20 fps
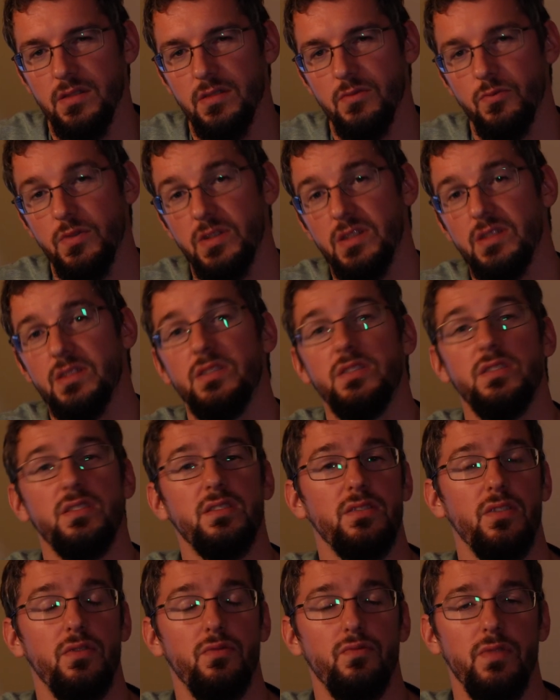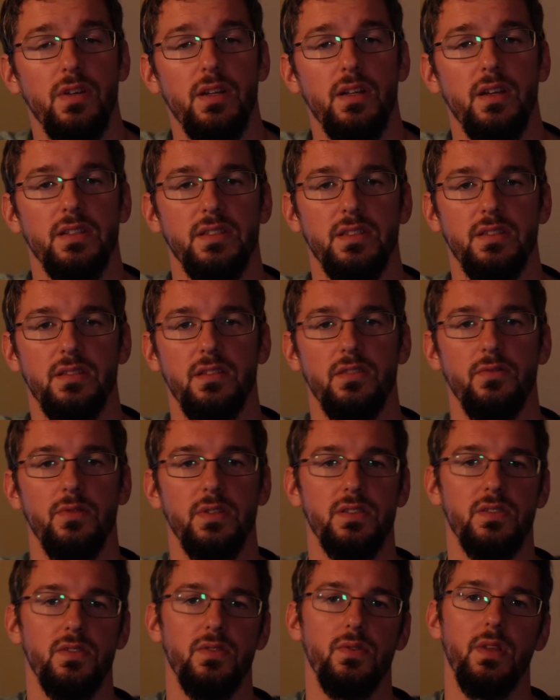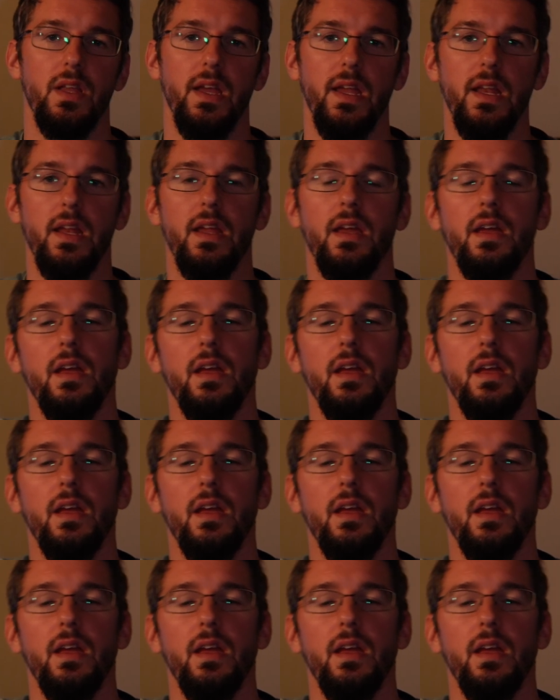that we just don't realize until it's too late.